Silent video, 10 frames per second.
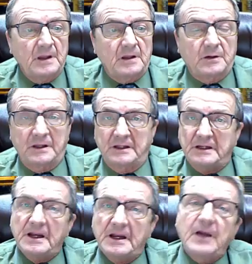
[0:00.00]
Okay, and then
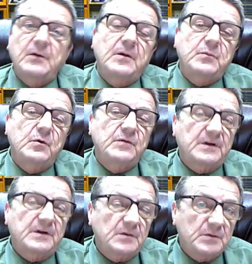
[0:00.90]
how do I improve on
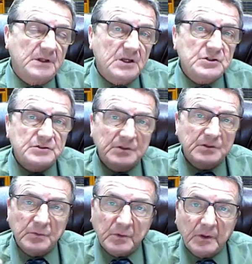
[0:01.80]
communication, and what
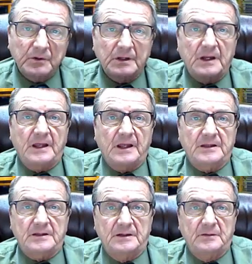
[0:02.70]
do I look like?
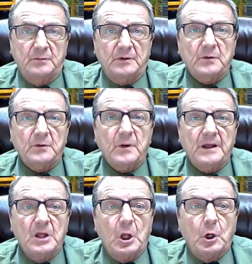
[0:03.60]
What do I
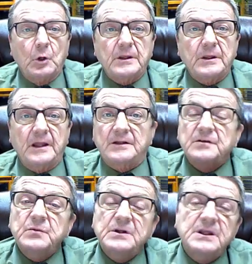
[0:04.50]
look at? Because
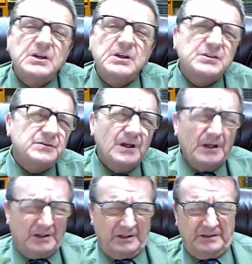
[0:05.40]
communication,
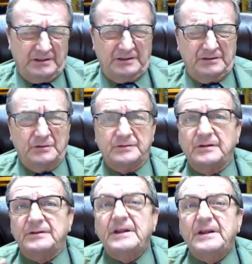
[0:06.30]
the
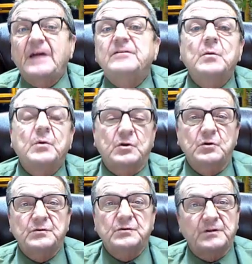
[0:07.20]
nonverbal cue
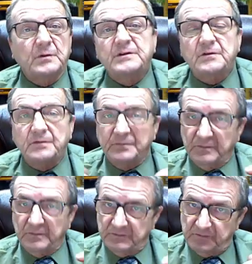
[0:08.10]
is a little bit different
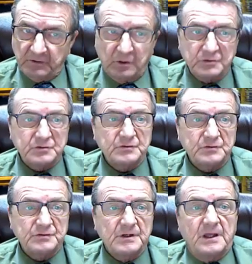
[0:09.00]
from different cultures,
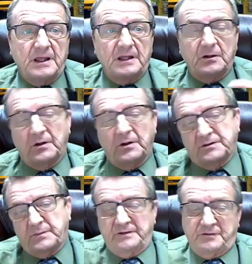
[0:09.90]
and laws
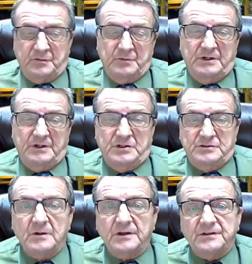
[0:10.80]
about discrimination.
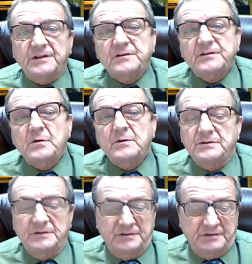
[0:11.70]
Okay, so let's go into
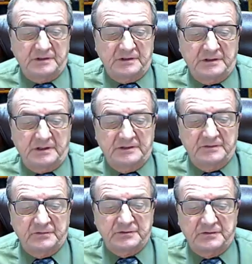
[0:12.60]
this
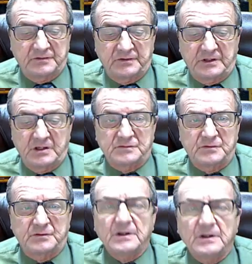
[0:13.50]
diversification
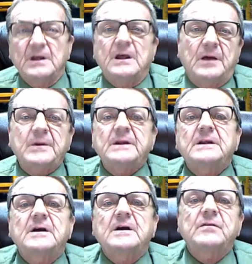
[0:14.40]
first. Now, I'm not going to
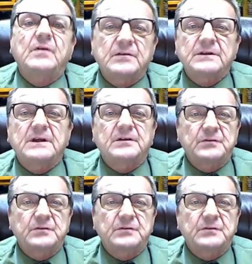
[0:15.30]
cover everything else.